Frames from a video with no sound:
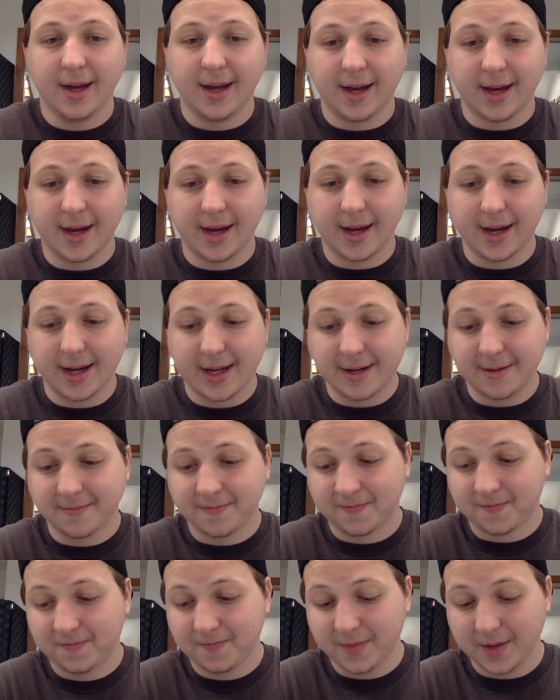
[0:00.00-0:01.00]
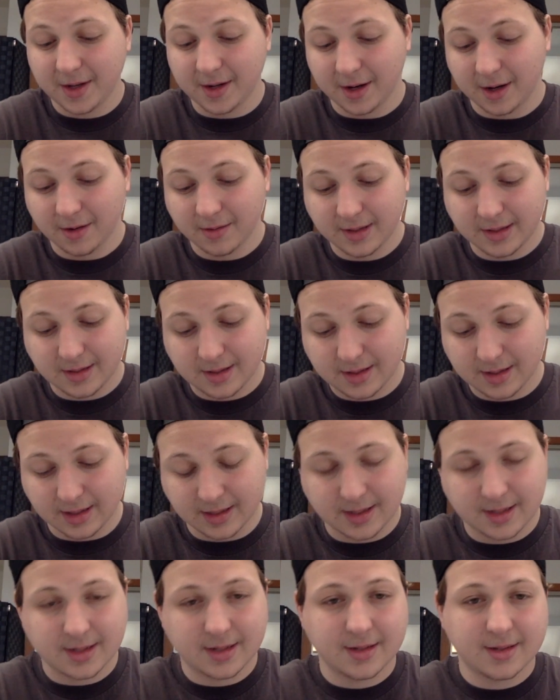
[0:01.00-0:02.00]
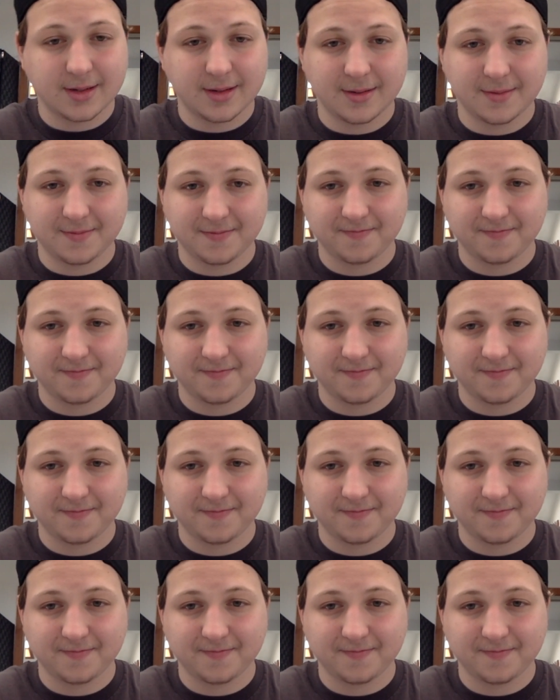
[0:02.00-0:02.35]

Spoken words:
And it's